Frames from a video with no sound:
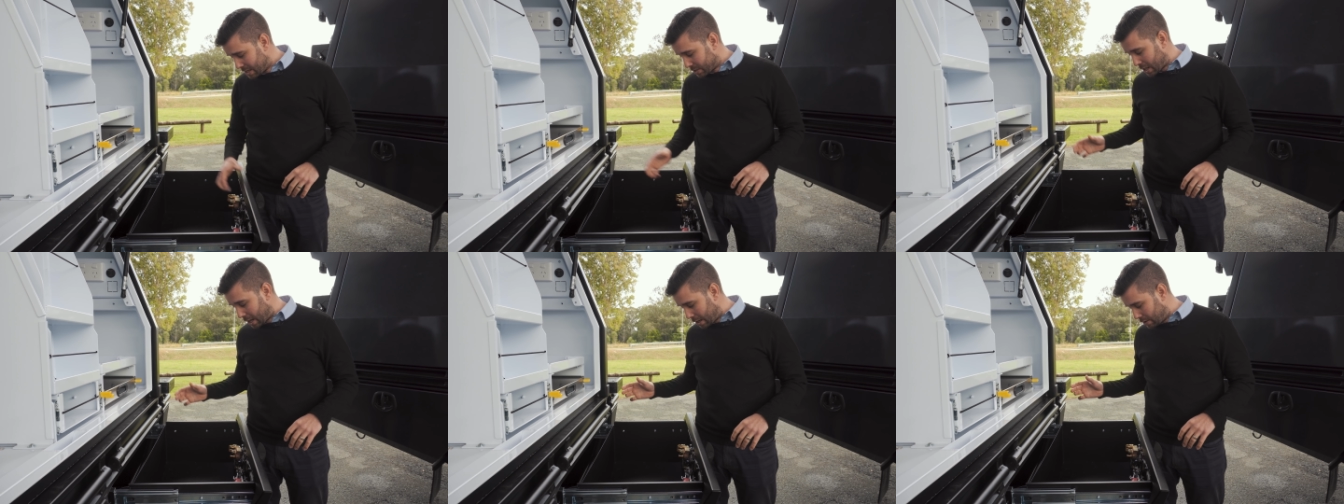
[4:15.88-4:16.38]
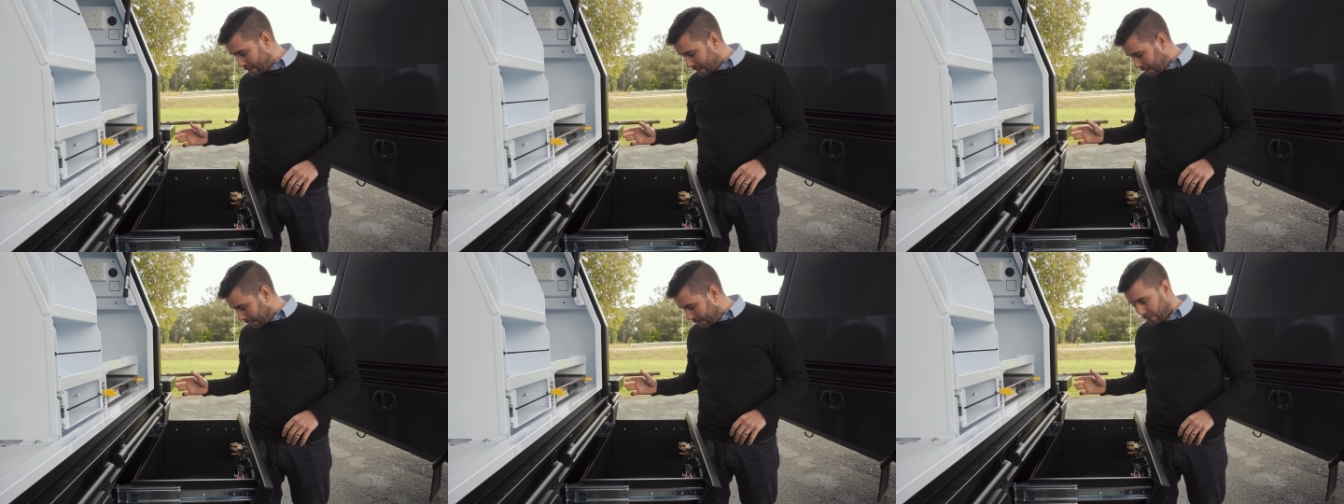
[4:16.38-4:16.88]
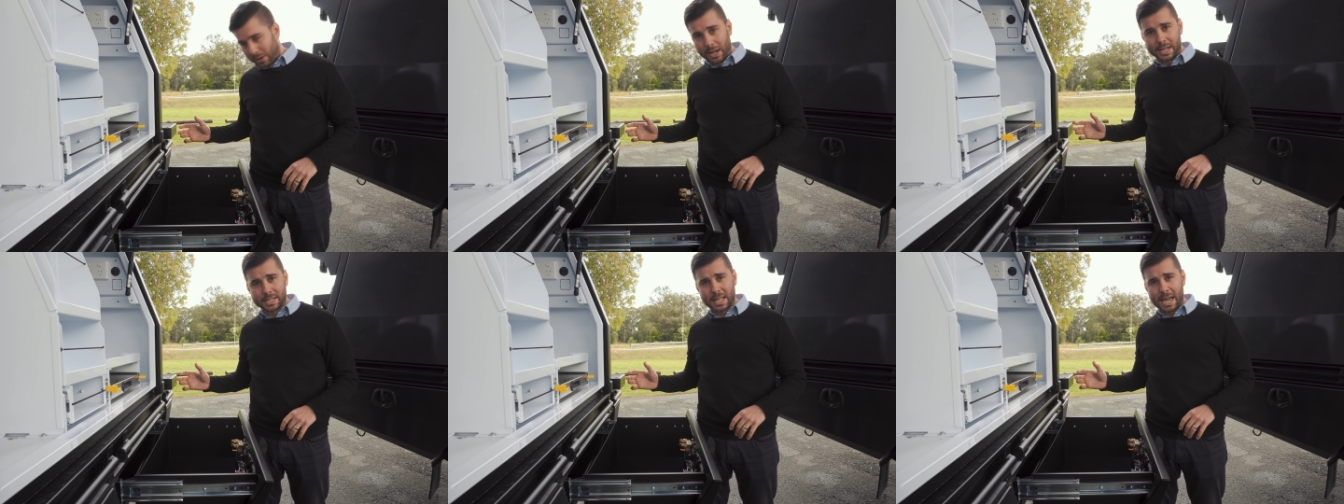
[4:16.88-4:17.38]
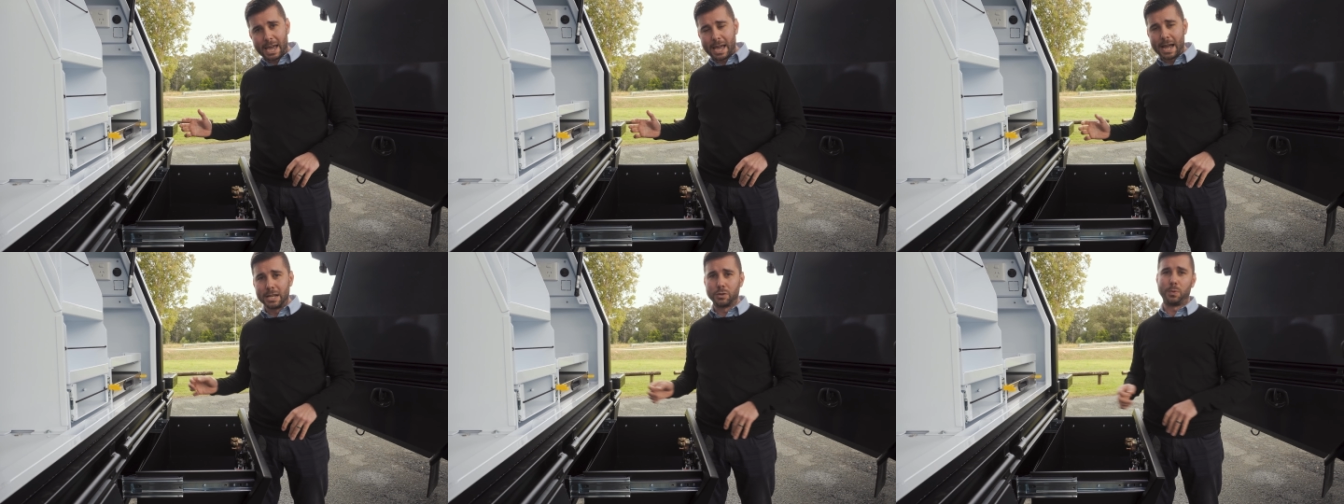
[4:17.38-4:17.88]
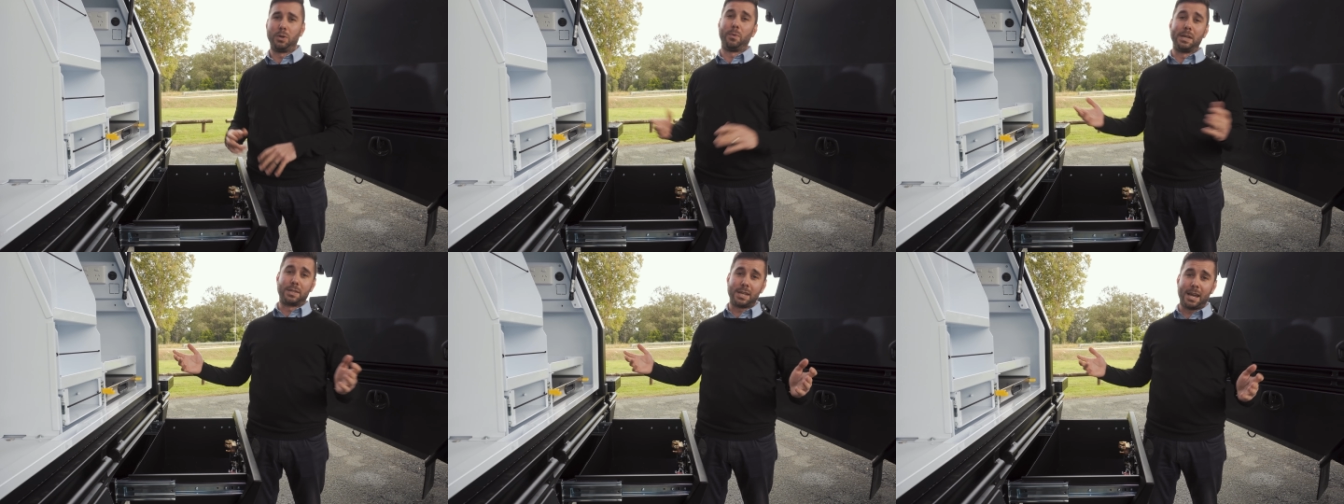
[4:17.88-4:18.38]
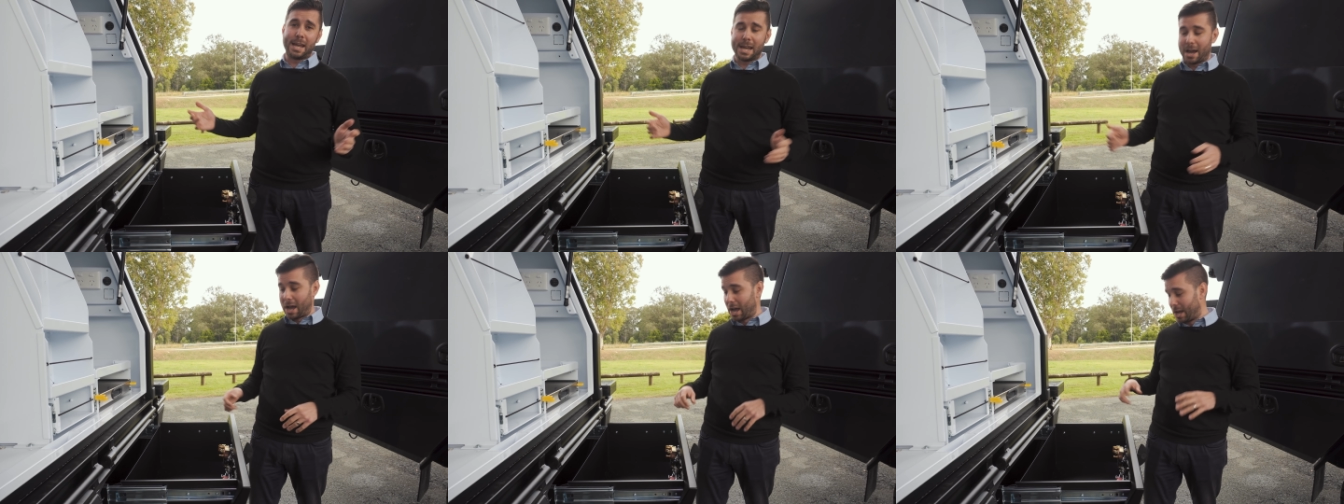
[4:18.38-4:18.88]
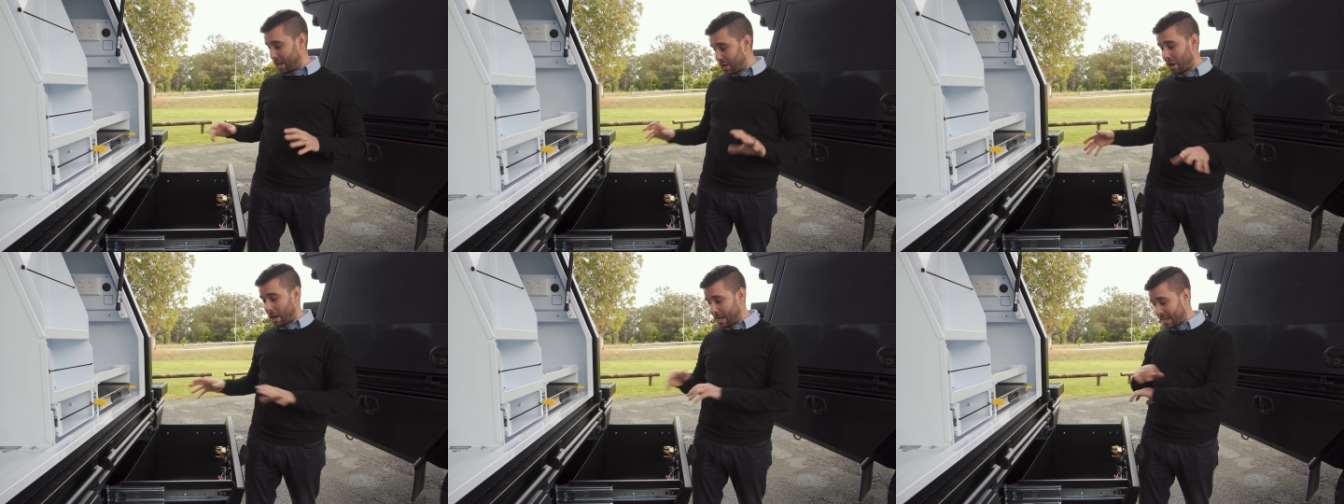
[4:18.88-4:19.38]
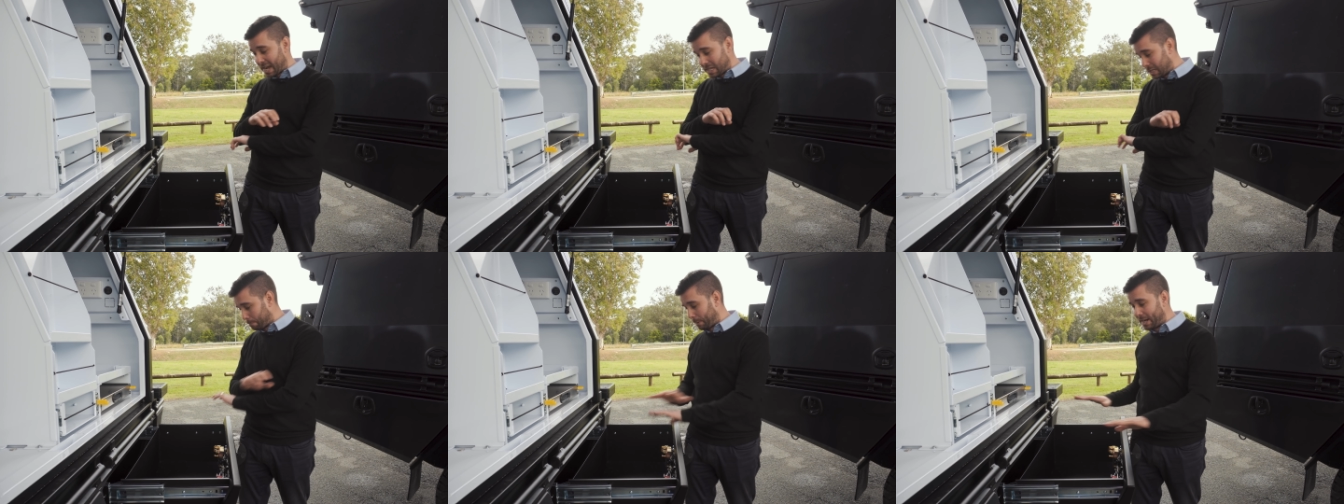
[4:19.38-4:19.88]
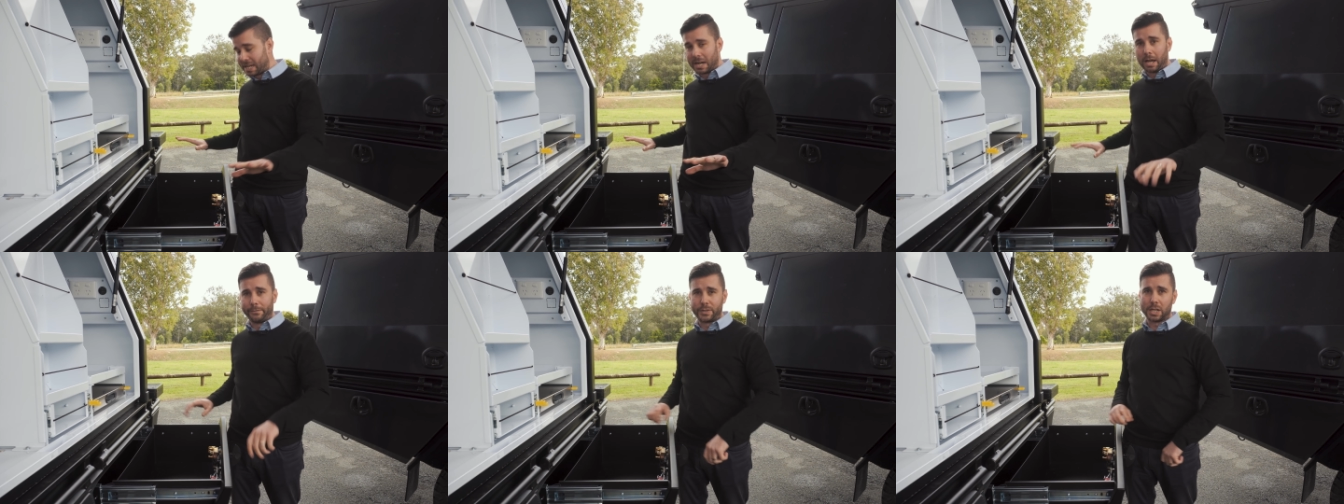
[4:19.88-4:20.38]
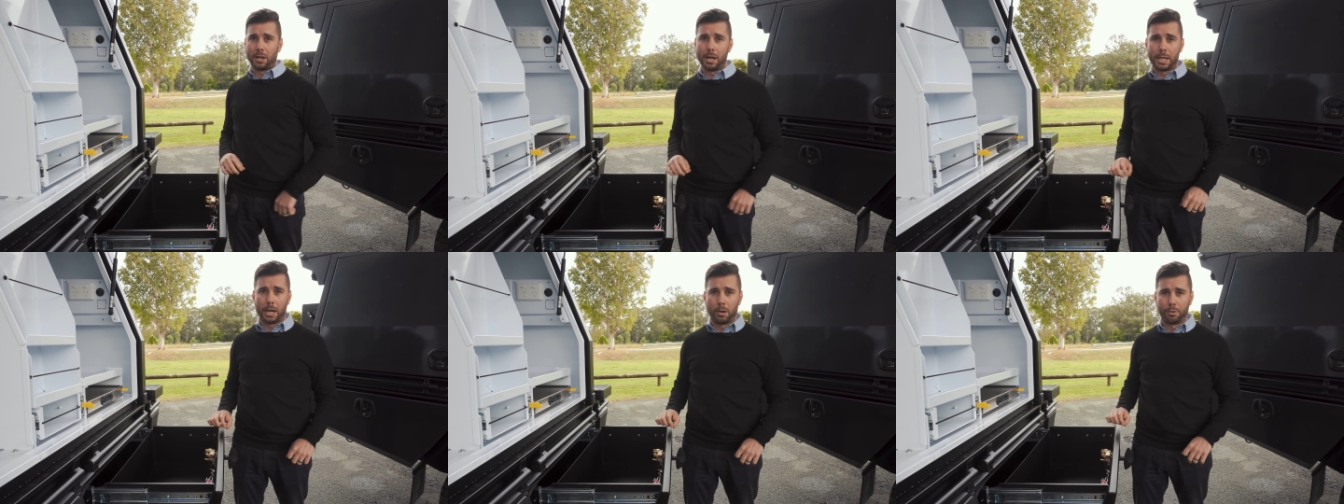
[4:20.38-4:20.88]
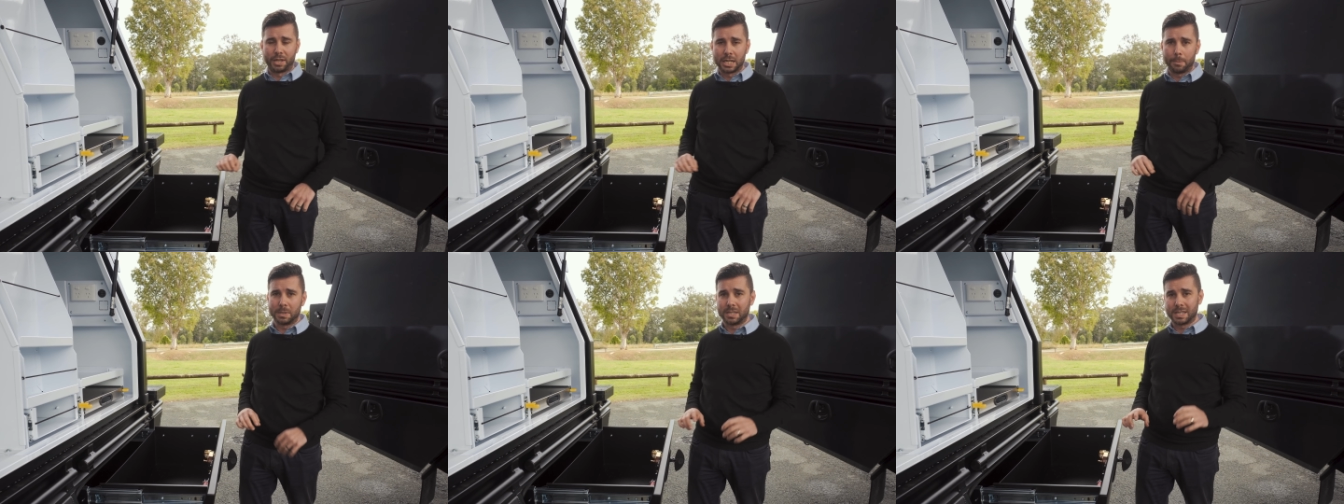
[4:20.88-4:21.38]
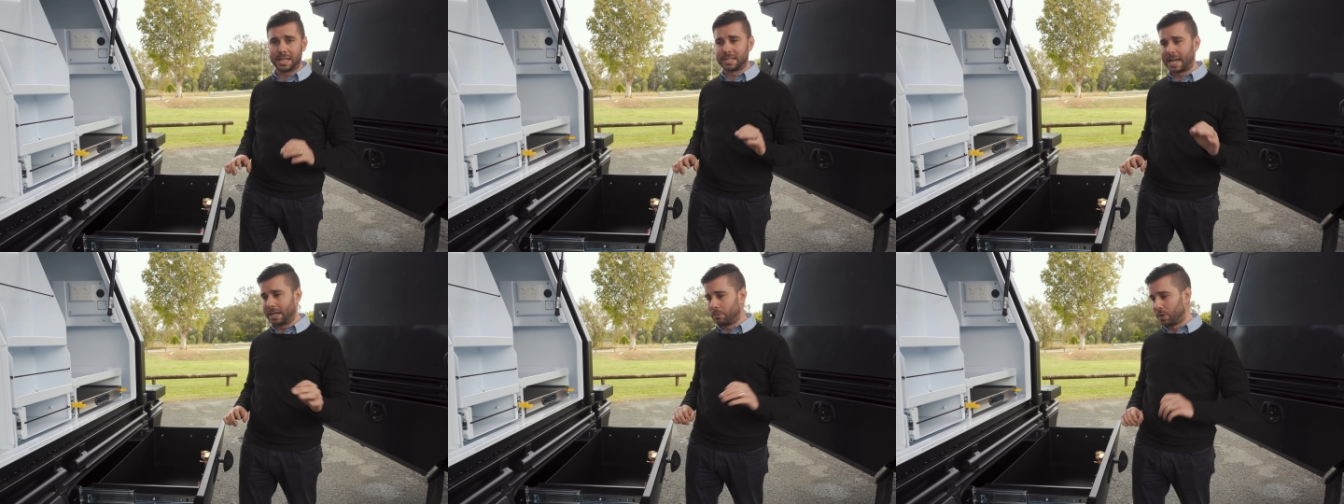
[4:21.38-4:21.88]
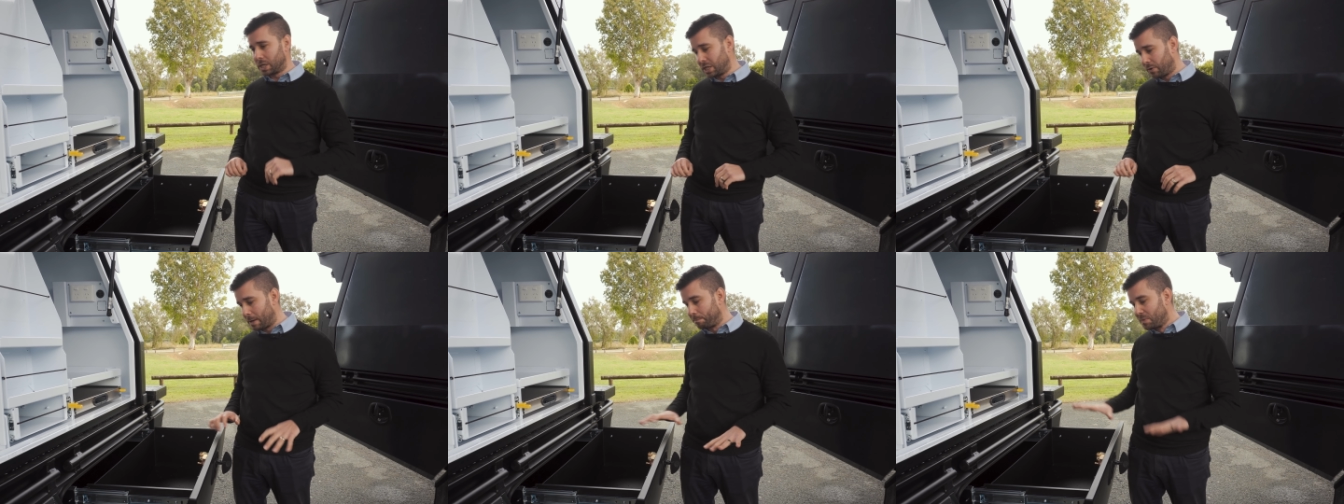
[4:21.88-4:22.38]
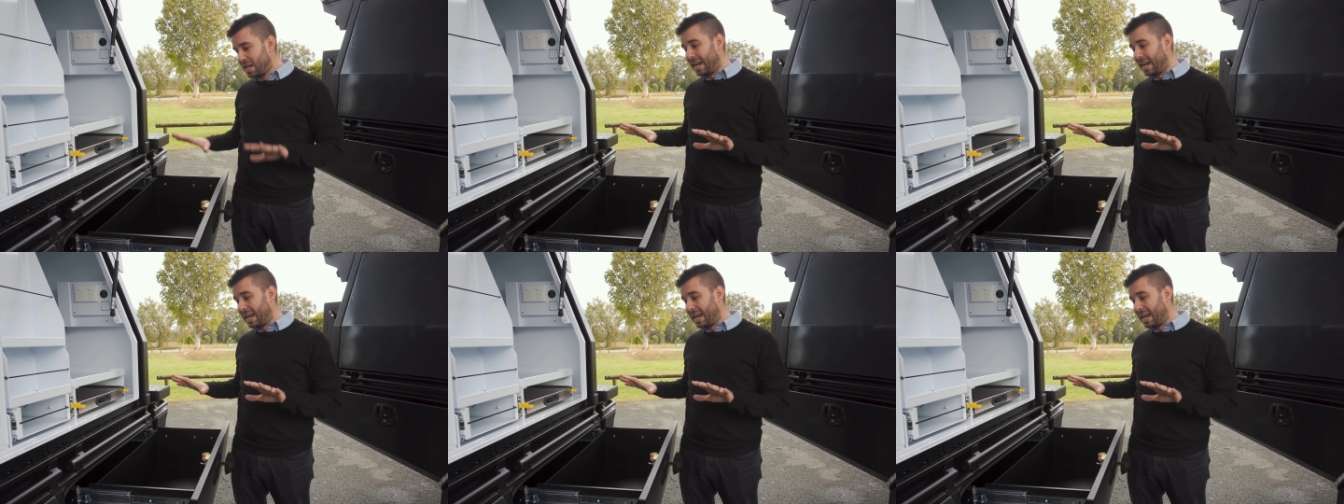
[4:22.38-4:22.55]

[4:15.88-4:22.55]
So little lights there, and as we always say, at night that is plenty enough to light the whole thing up. You can see exactly what you're doing.